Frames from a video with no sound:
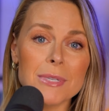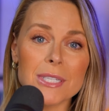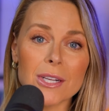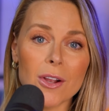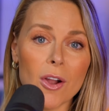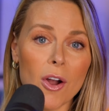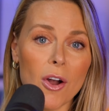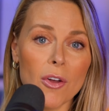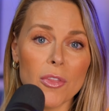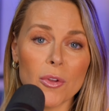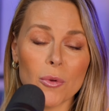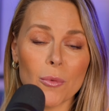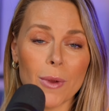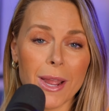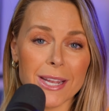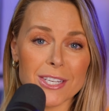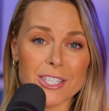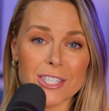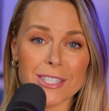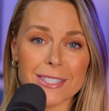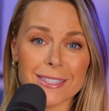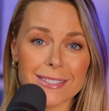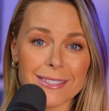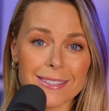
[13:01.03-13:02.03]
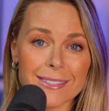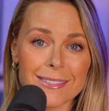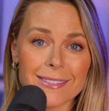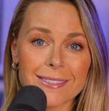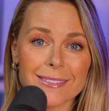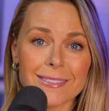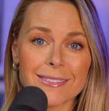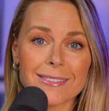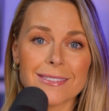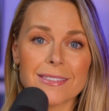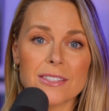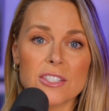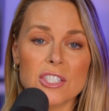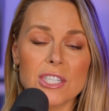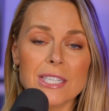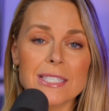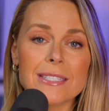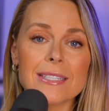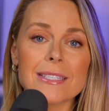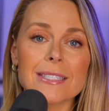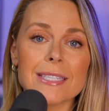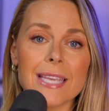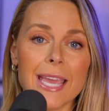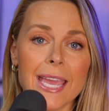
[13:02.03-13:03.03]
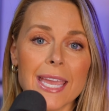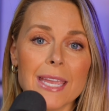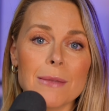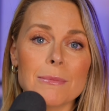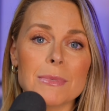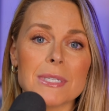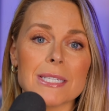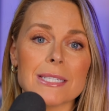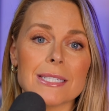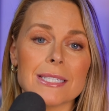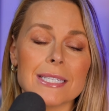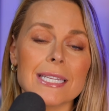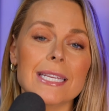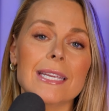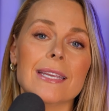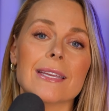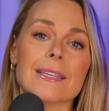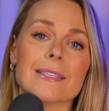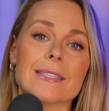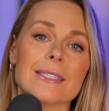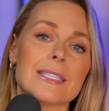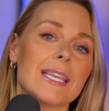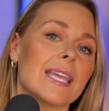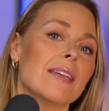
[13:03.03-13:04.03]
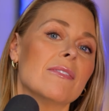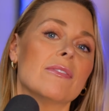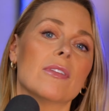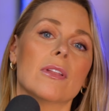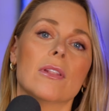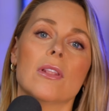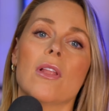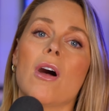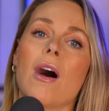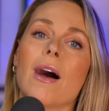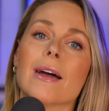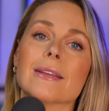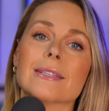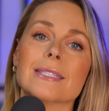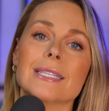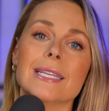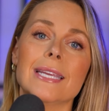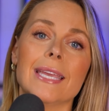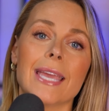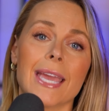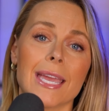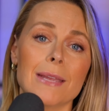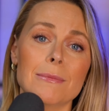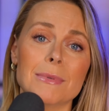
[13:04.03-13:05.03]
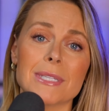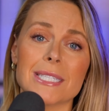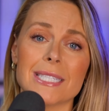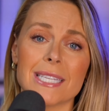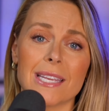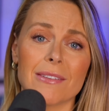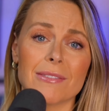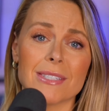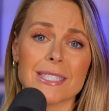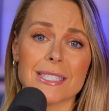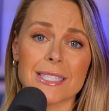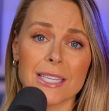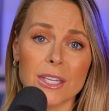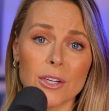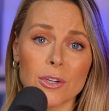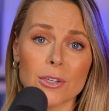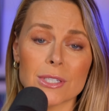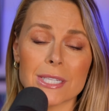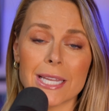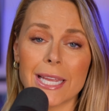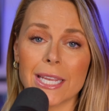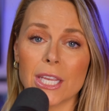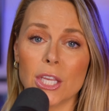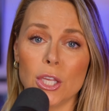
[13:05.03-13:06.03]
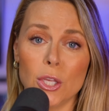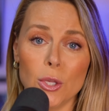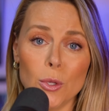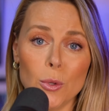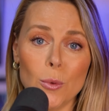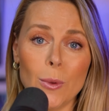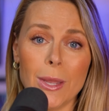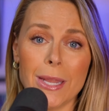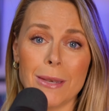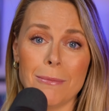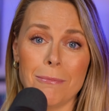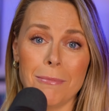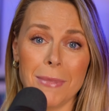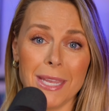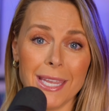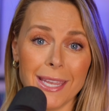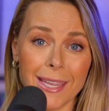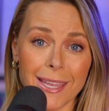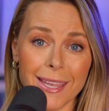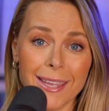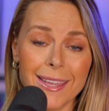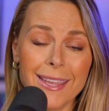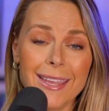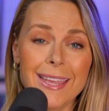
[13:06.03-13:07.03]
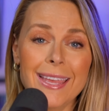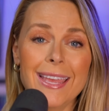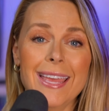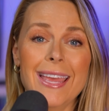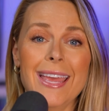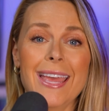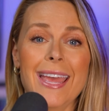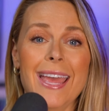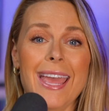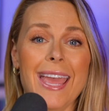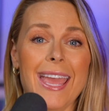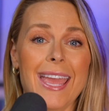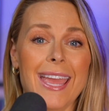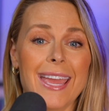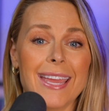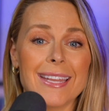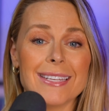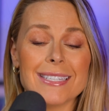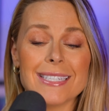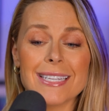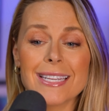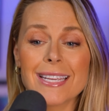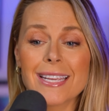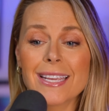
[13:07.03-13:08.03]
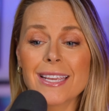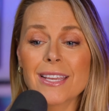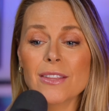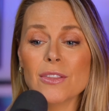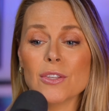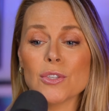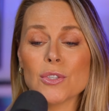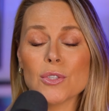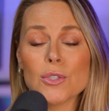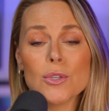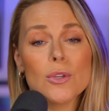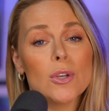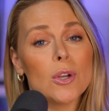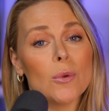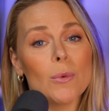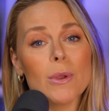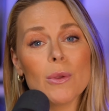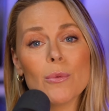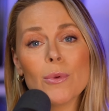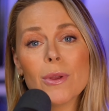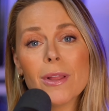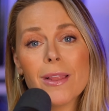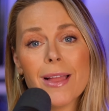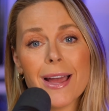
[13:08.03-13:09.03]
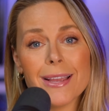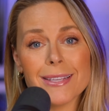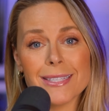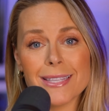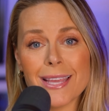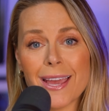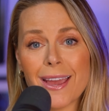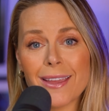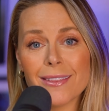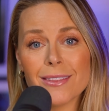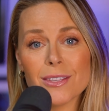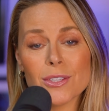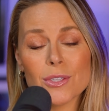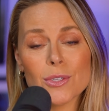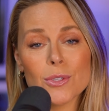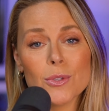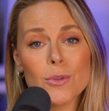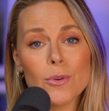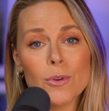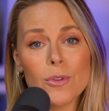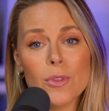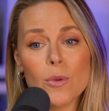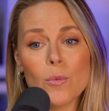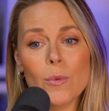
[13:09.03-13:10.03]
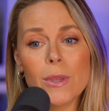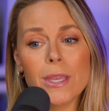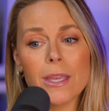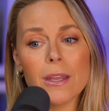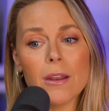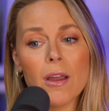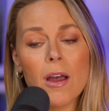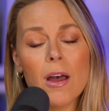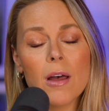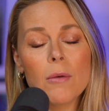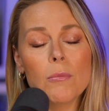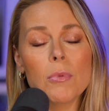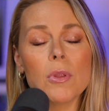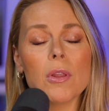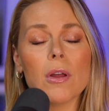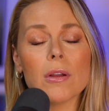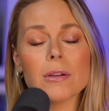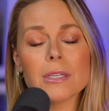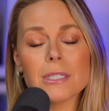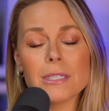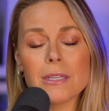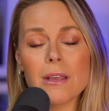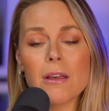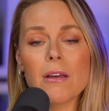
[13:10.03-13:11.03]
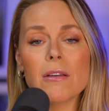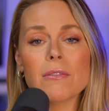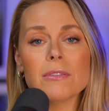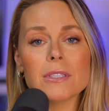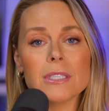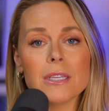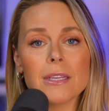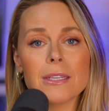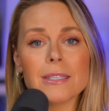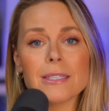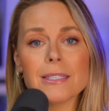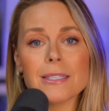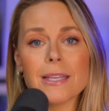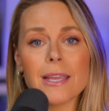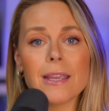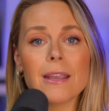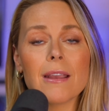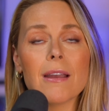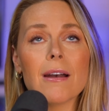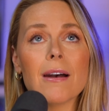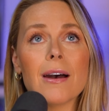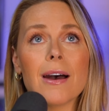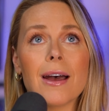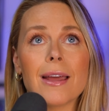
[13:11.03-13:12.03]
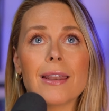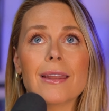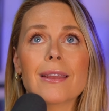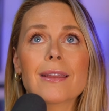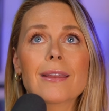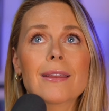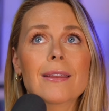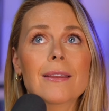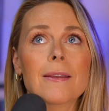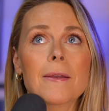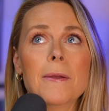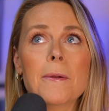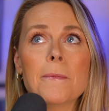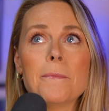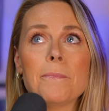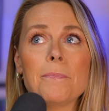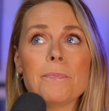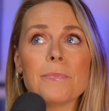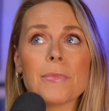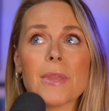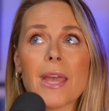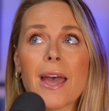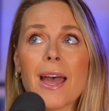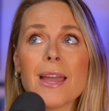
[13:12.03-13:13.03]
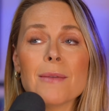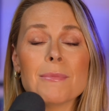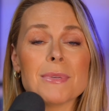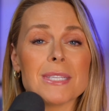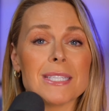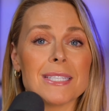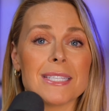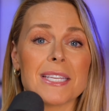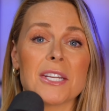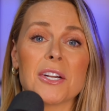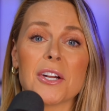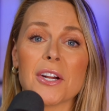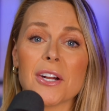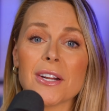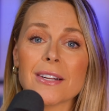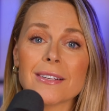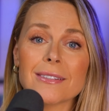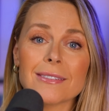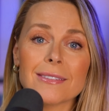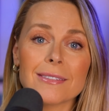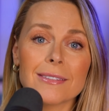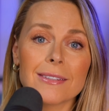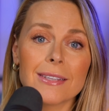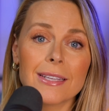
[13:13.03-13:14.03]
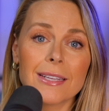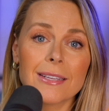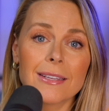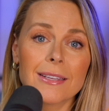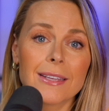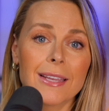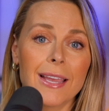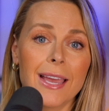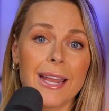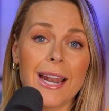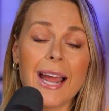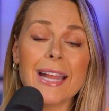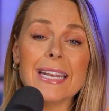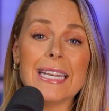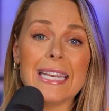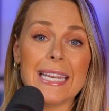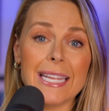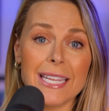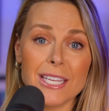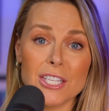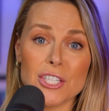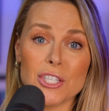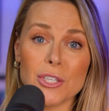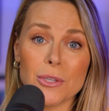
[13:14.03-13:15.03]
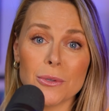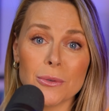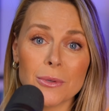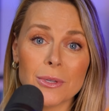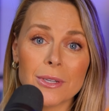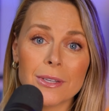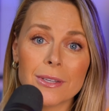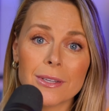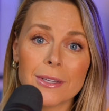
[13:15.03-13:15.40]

to call the righteous. Jesus came to seek and save the lost. He came to save sinners like you and me. And the sooner we realize that, the sooner that we can humble ourselves and say, God, I am a sinner and I need you.